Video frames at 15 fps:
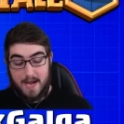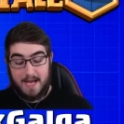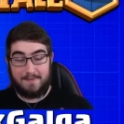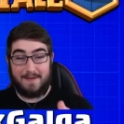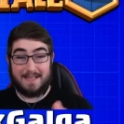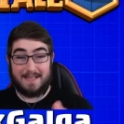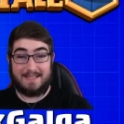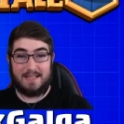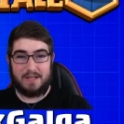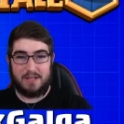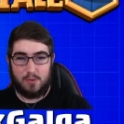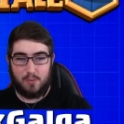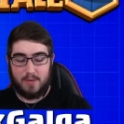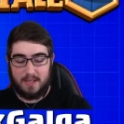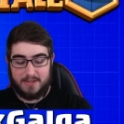And if I see that
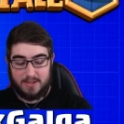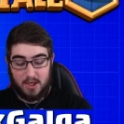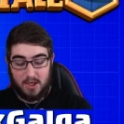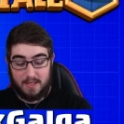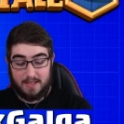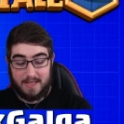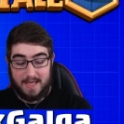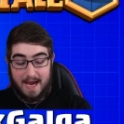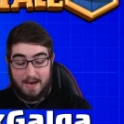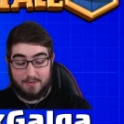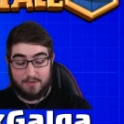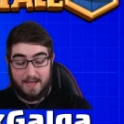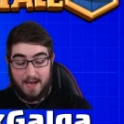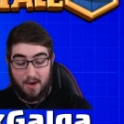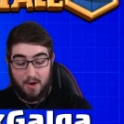they're really starting to
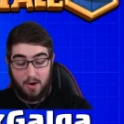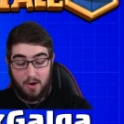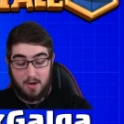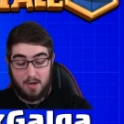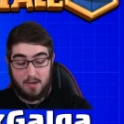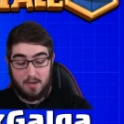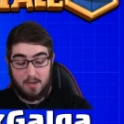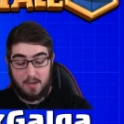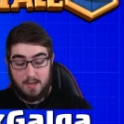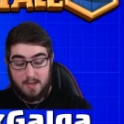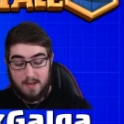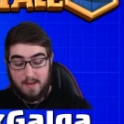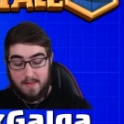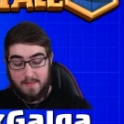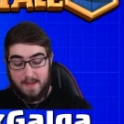counter that hard,
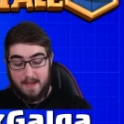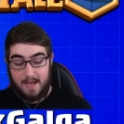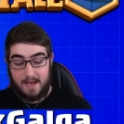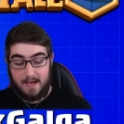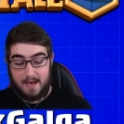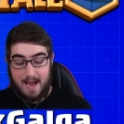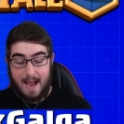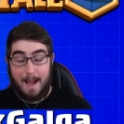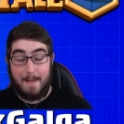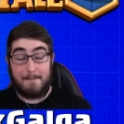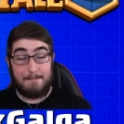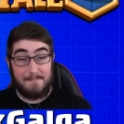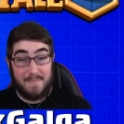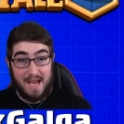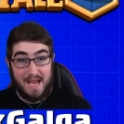then I
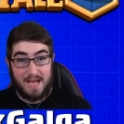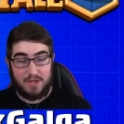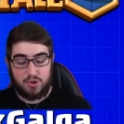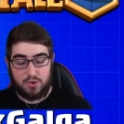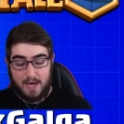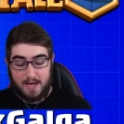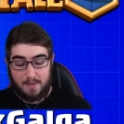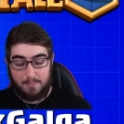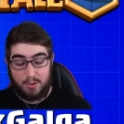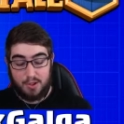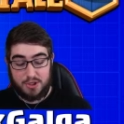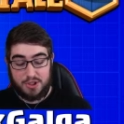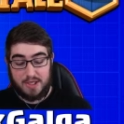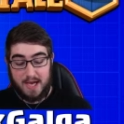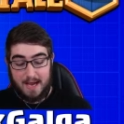may try to
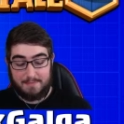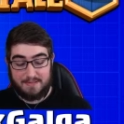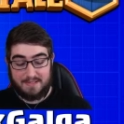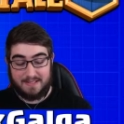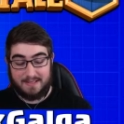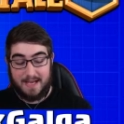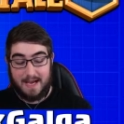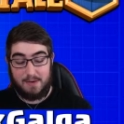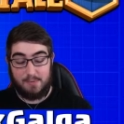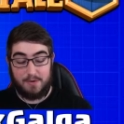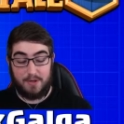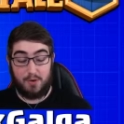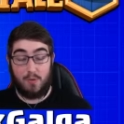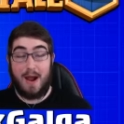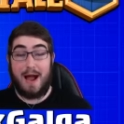push the opposite lane
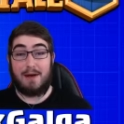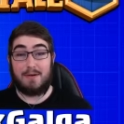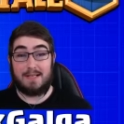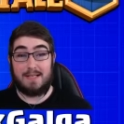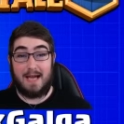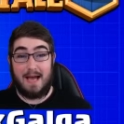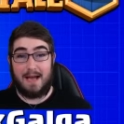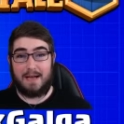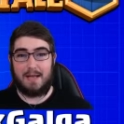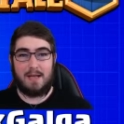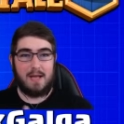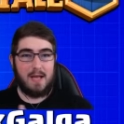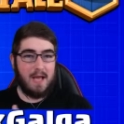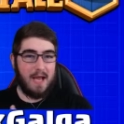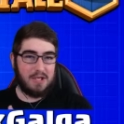with a ground attack
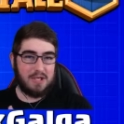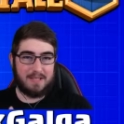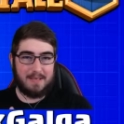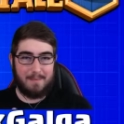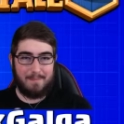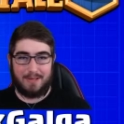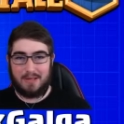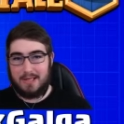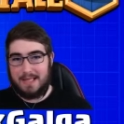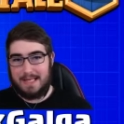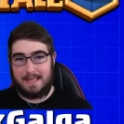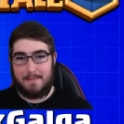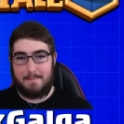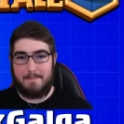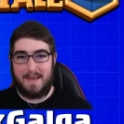and just
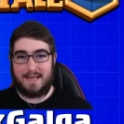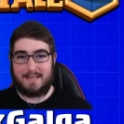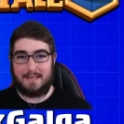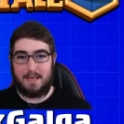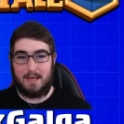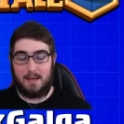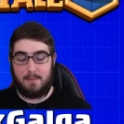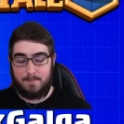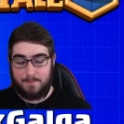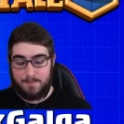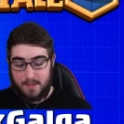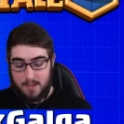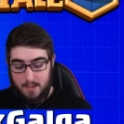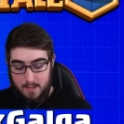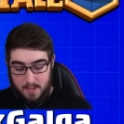completely mix it up.